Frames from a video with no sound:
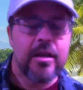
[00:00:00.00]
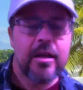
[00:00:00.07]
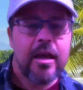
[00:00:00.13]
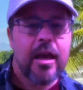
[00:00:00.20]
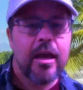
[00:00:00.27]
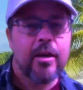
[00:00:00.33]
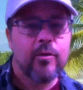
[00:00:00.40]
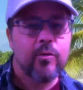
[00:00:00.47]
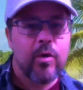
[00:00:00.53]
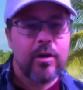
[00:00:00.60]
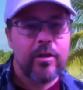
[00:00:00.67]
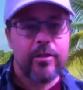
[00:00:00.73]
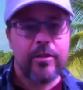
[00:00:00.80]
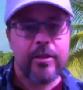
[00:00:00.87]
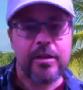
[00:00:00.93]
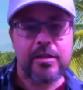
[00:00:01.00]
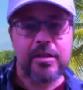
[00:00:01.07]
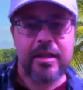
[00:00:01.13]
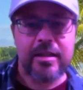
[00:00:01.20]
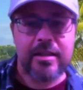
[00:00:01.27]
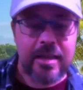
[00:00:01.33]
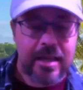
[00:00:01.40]
And one of the things
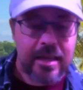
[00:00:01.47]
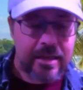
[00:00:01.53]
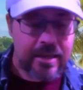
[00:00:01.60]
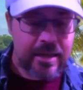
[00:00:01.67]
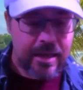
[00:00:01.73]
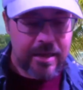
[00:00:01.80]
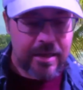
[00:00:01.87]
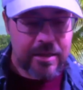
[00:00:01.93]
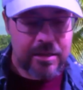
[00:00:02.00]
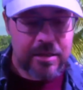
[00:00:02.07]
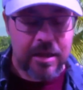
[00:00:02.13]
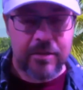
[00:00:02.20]
they did is